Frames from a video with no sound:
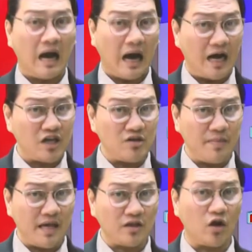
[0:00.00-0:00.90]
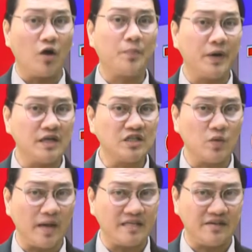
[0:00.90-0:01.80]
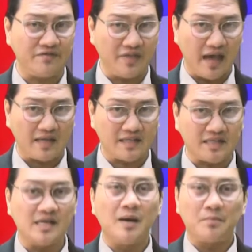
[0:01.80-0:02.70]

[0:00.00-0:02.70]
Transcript: Argument or persuasive text